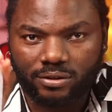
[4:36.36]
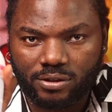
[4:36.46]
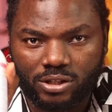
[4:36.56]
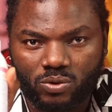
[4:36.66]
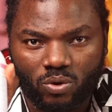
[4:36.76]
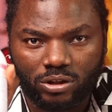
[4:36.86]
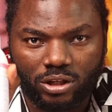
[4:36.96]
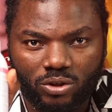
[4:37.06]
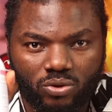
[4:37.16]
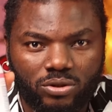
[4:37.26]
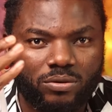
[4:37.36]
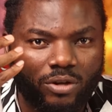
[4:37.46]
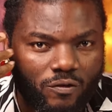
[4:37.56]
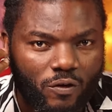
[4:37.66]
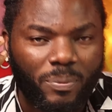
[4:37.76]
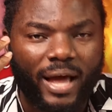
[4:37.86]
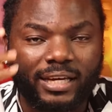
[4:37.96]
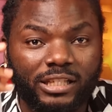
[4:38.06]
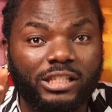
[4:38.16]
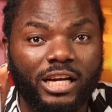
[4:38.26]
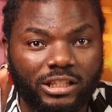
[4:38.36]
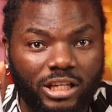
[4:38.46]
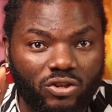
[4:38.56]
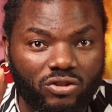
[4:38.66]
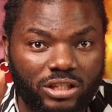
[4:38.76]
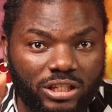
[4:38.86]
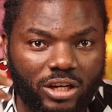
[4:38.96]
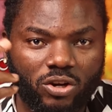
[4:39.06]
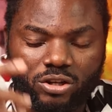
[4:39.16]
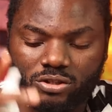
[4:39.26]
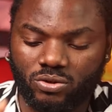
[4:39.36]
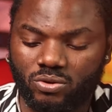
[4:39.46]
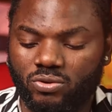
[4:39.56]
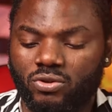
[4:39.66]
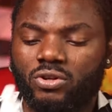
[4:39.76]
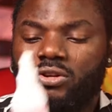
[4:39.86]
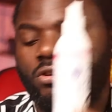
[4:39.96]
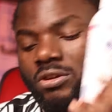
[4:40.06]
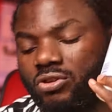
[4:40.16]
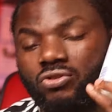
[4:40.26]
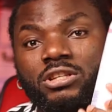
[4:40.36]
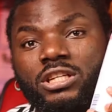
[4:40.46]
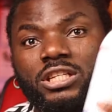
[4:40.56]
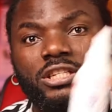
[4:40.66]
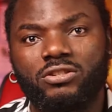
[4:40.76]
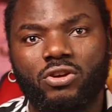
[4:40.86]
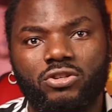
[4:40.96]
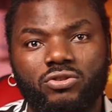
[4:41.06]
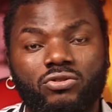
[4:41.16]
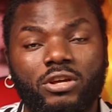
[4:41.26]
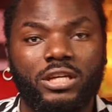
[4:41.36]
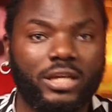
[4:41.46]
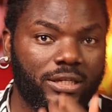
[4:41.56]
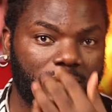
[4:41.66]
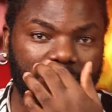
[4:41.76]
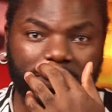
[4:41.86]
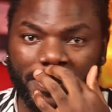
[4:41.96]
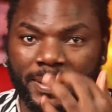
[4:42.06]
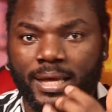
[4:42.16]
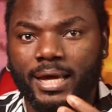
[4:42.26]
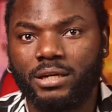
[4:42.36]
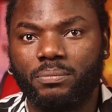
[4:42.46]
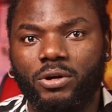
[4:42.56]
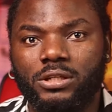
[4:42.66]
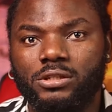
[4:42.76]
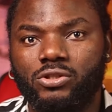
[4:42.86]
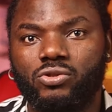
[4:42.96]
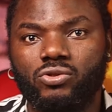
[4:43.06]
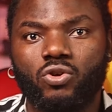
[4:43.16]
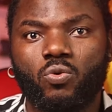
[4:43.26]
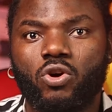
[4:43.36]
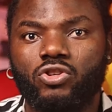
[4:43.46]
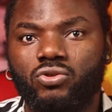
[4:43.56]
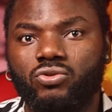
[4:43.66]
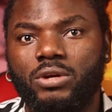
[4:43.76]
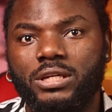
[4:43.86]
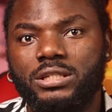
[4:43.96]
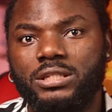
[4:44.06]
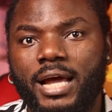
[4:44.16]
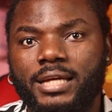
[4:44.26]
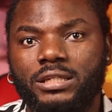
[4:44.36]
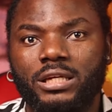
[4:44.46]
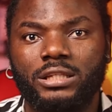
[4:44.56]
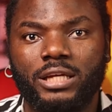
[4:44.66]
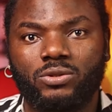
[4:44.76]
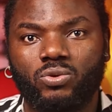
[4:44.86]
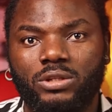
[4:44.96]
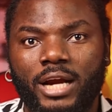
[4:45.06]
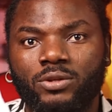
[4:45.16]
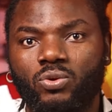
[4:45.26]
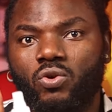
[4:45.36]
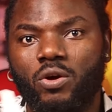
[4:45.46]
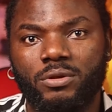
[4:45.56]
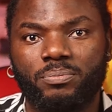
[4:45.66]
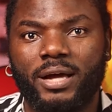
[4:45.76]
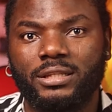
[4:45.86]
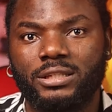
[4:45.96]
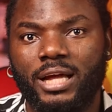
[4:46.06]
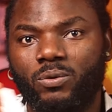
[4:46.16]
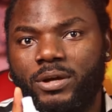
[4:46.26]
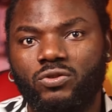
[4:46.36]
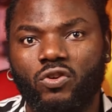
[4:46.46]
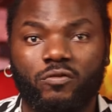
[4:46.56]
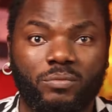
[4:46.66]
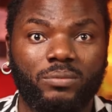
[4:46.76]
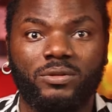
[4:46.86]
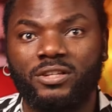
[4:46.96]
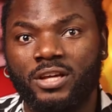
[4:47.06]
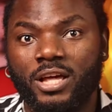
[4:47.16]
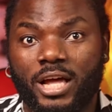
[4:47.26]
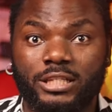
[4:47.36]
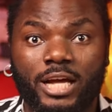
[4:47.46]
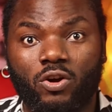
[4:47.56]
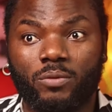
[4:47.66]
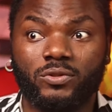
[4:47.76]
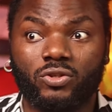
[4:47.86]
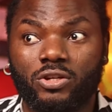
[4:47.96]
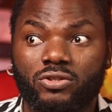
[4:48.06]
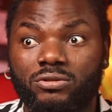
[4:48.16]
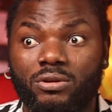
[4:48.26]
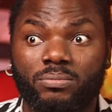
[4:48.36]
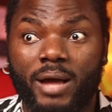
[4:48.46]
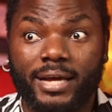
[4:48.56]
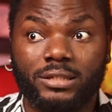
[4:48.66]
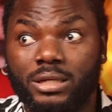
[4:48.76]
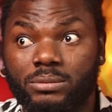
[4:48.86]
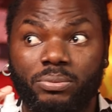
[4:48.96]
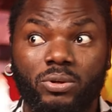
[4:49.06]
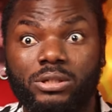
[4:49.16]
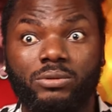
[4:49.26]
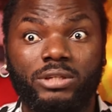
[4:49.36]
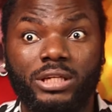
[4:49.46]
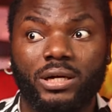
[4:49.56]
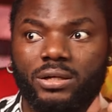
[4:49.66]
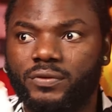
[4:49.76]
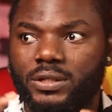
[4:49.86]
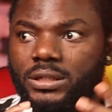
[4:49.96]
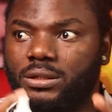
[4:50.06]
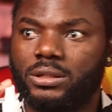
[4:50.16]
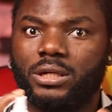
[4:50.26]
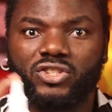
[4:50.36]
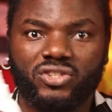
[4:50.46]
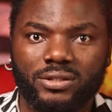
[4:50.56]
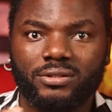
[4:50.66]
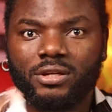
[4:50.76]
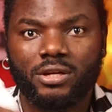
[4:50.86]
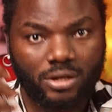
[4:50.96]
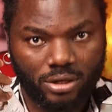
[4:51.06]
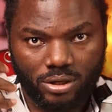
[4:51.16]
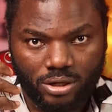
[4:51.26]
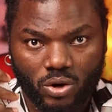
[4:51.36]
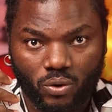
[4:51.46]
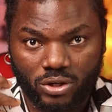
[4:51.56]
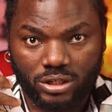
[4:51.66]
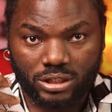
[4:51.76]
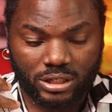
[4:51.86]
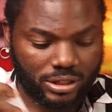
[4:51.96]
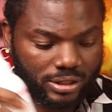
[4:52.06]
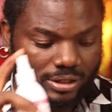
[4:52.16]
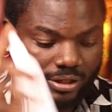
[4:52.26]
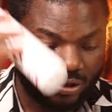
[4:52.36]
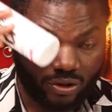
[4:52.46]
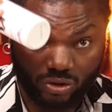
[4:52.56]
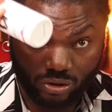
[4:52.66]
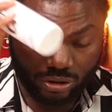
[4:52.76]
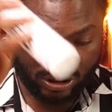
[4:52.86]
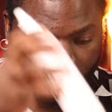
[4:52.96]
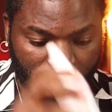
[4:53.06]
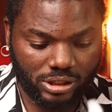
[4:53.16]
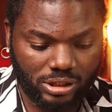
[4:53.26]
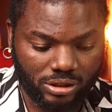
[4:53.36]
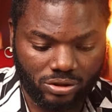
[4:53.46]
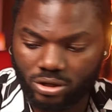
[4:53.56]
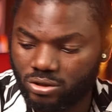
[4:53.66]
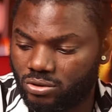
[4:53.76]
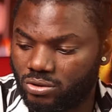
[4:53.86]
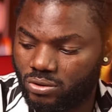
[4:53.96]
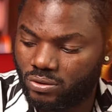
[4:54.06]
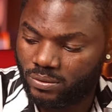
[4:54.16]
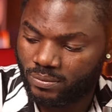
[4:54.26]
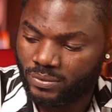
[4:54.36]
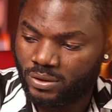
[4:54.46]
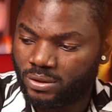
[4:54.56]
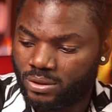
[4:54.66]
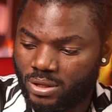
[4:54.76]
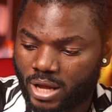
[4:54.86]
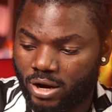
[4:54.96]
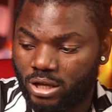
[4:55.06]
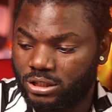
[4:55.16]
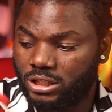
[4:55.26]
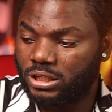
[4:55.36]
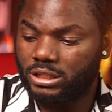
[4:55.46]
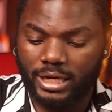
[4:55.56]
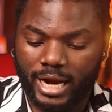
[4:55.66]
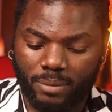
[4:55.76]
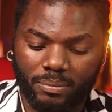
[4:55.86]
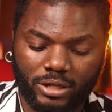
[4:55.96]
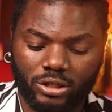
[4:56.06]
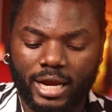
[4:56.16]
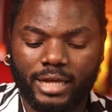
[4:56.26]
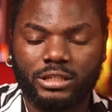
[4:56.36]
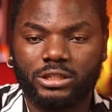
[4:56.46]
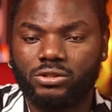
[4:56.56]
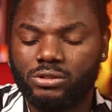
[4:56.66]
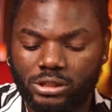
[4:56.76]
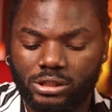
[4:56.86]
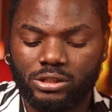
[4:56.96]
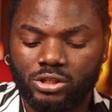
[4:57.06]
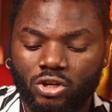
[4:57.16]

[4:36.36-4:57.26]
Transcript: This is what they use. For packing gel, they use this a lot. So you need this in your studio in case anybody in the studio wants to do anything that is related to trying to gum a part that went off. Maybe as they are coming to your studio, bike just blow the wig off, or they will use it. So you need this in your studio. I don't think there are many other things you need.